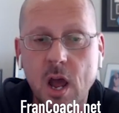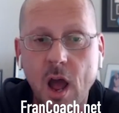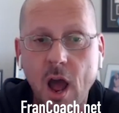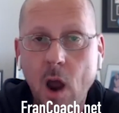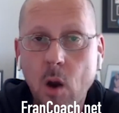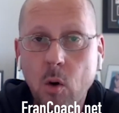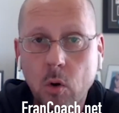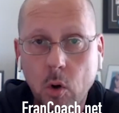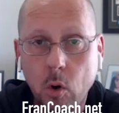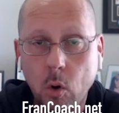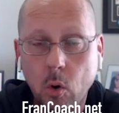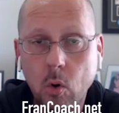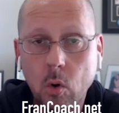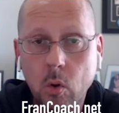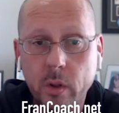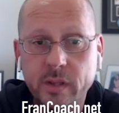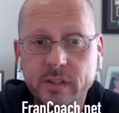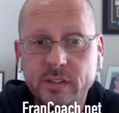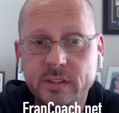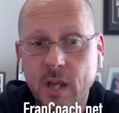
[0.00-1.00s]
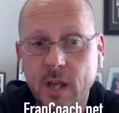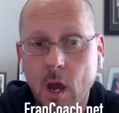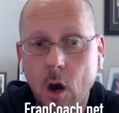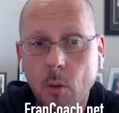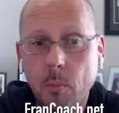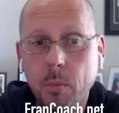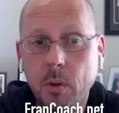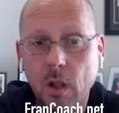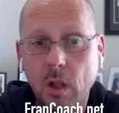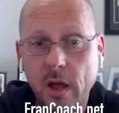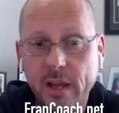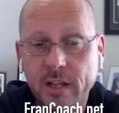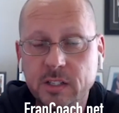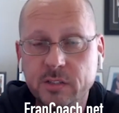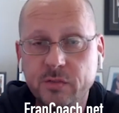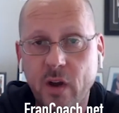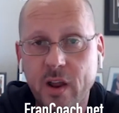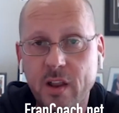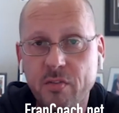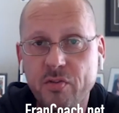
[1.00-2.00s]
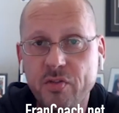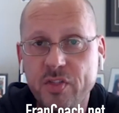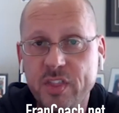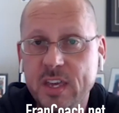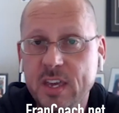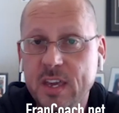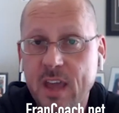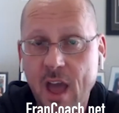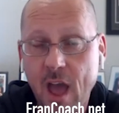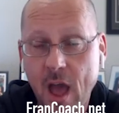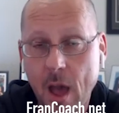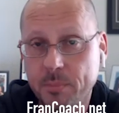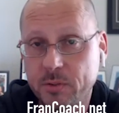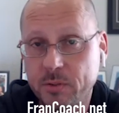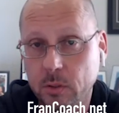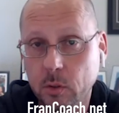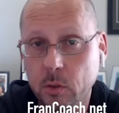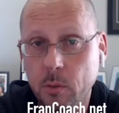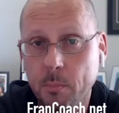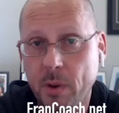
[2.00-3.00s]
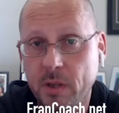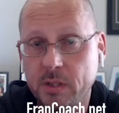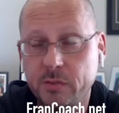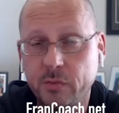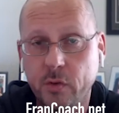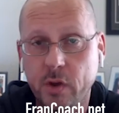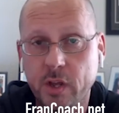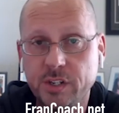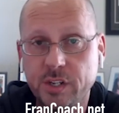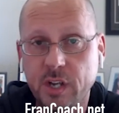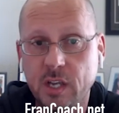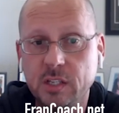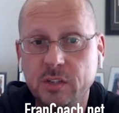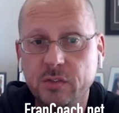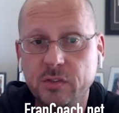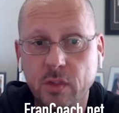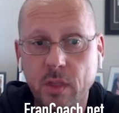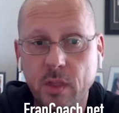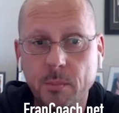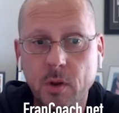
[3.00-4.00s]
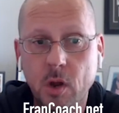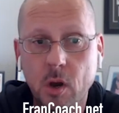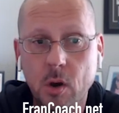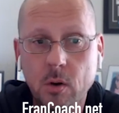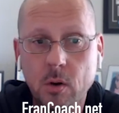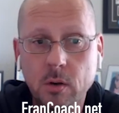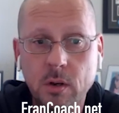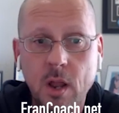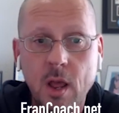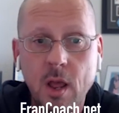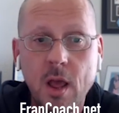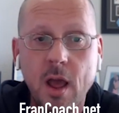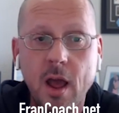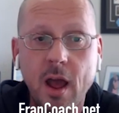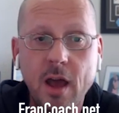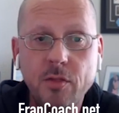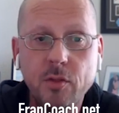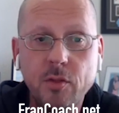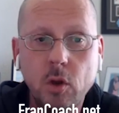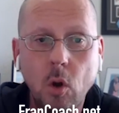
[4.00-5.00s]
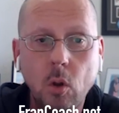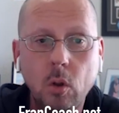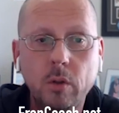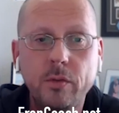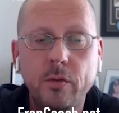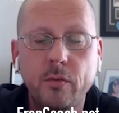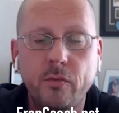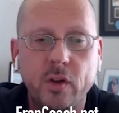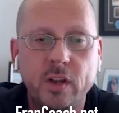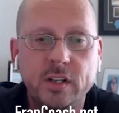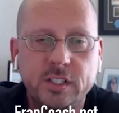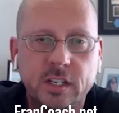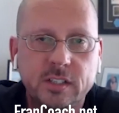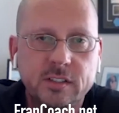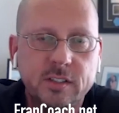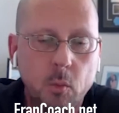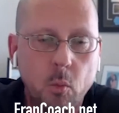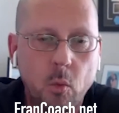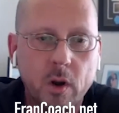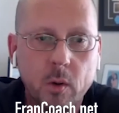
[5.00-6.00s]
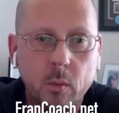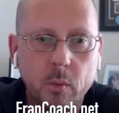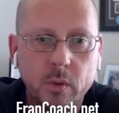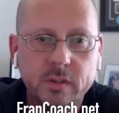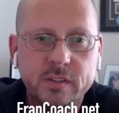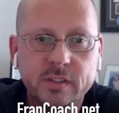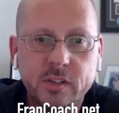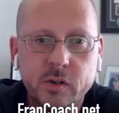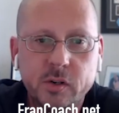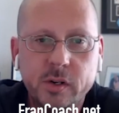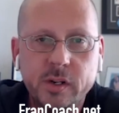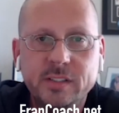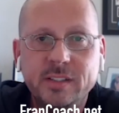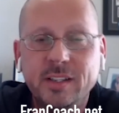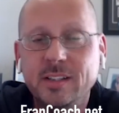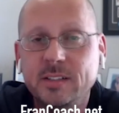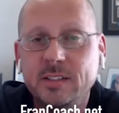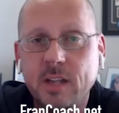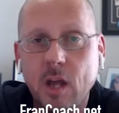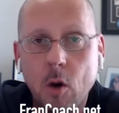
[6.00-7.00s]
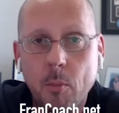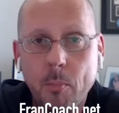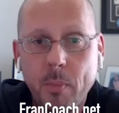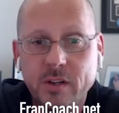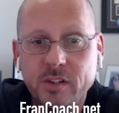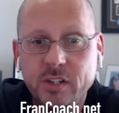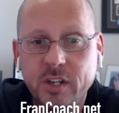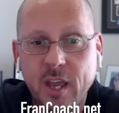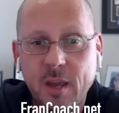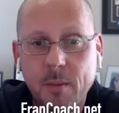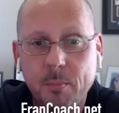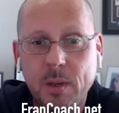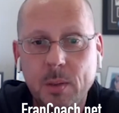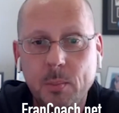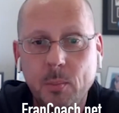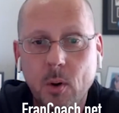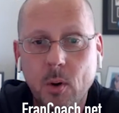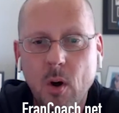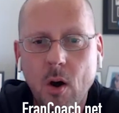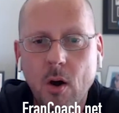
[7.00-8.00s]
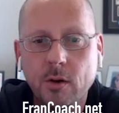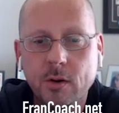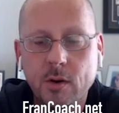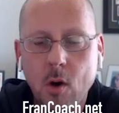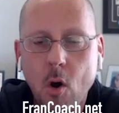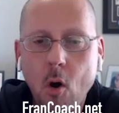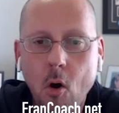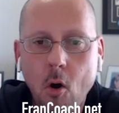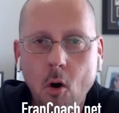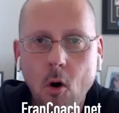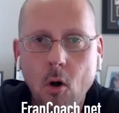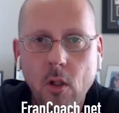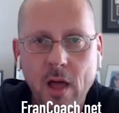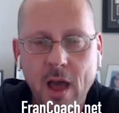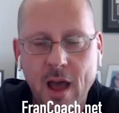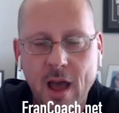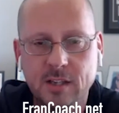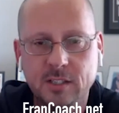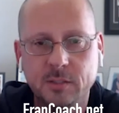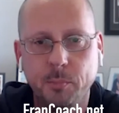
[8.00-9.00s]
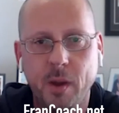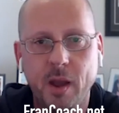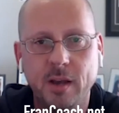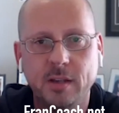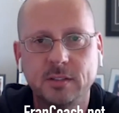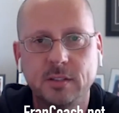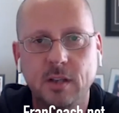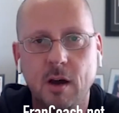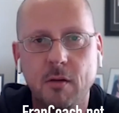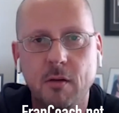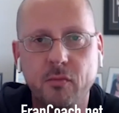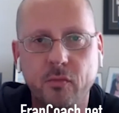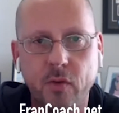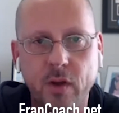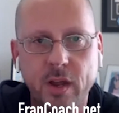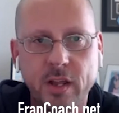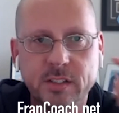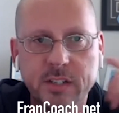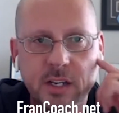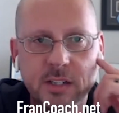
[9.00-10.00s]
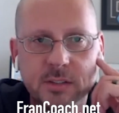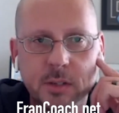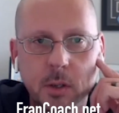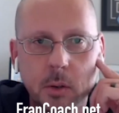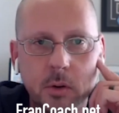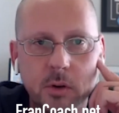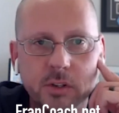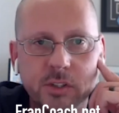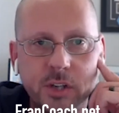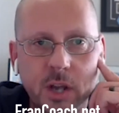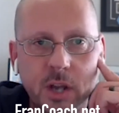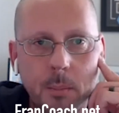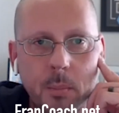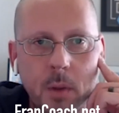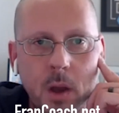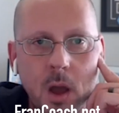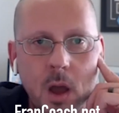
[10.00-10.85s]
Our goal is to help clients find the absolute best franchise for them to own. And the goal of the Franchising 101 series is to help educate people on all aspects of franchise ownership.